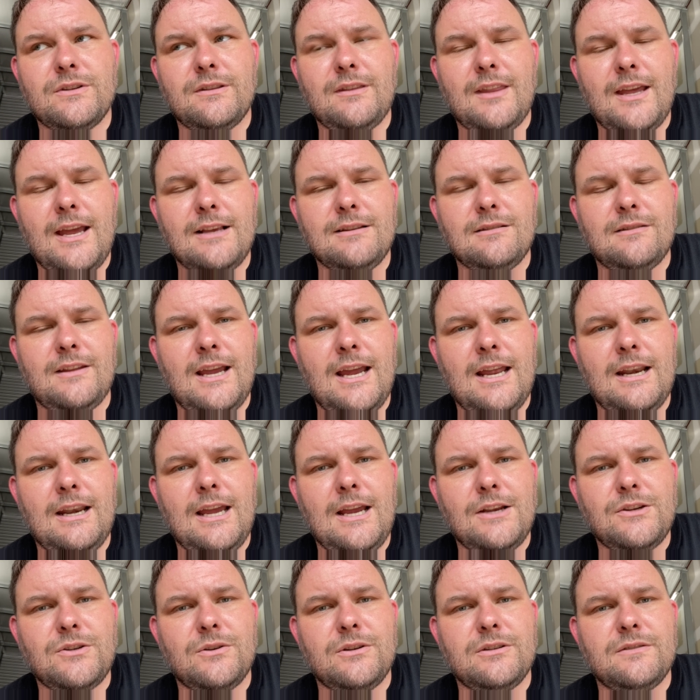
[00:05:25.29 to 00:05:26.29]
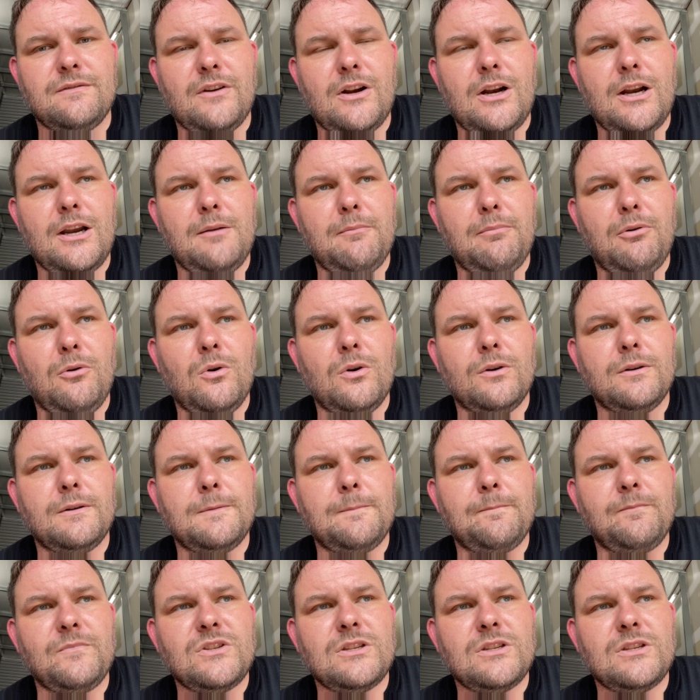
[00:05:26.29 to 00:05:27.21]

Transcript: and things of that nature is very important.